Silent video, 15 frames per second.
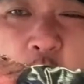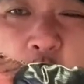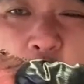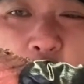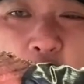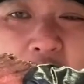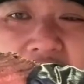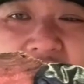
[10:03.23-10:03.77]

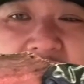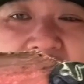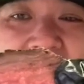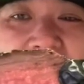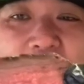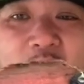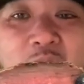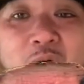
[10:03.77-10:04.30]

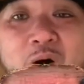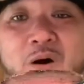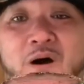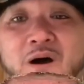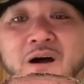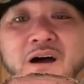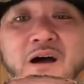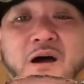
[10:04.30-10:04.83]
Wow.
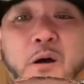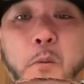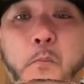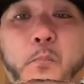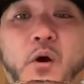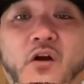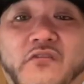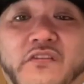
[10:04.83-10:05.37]

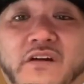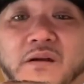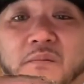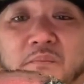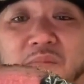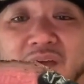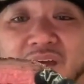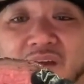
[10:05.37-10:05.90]
Perfect
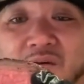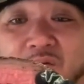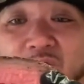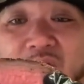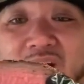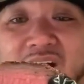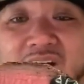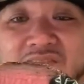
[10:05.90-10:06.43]
medium
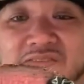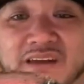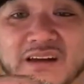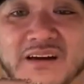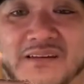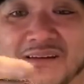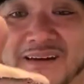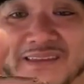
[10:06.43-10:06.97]
rare. Take
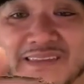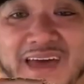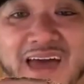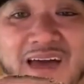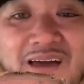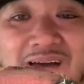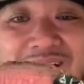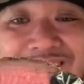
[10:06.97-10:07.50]
a look at
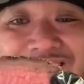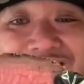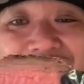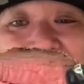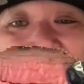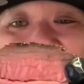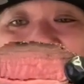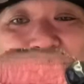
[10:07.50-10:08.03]
that.
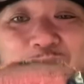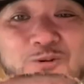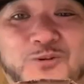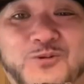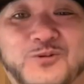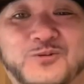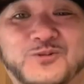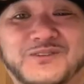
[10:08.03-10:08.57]

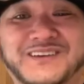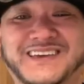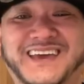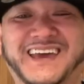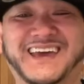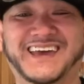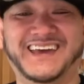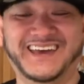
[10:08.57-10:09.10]
Oh
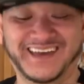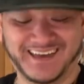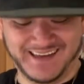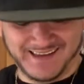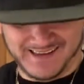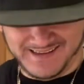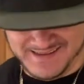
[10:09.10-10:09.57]
yeah.